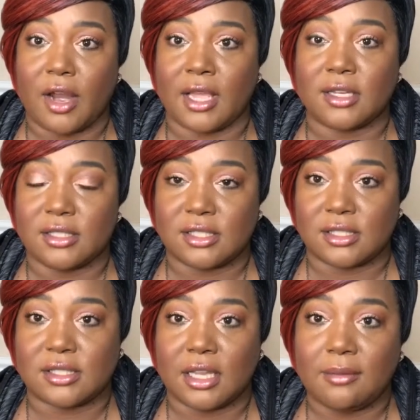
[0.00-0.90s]
and
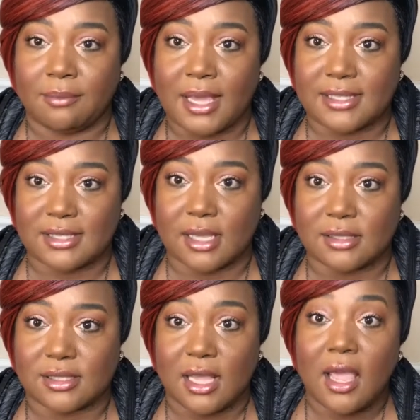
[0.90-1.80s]
consistent
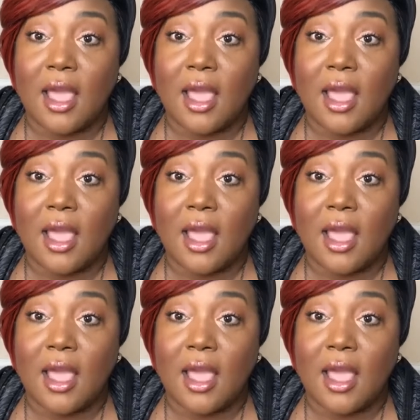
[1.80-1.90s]
basis.